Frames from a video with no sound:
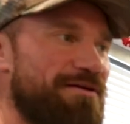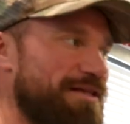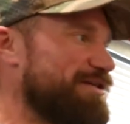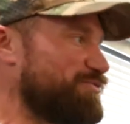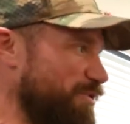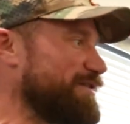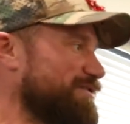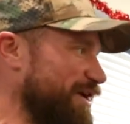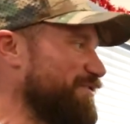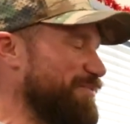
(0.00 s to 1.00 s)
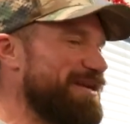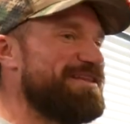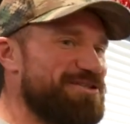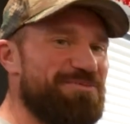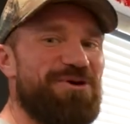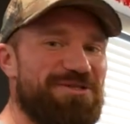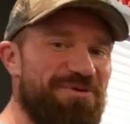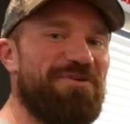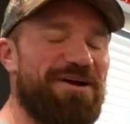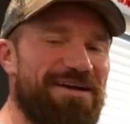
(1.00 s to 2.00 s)
at least runs everybody that's supposed to
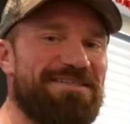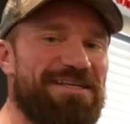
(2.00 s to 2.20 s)
be very nice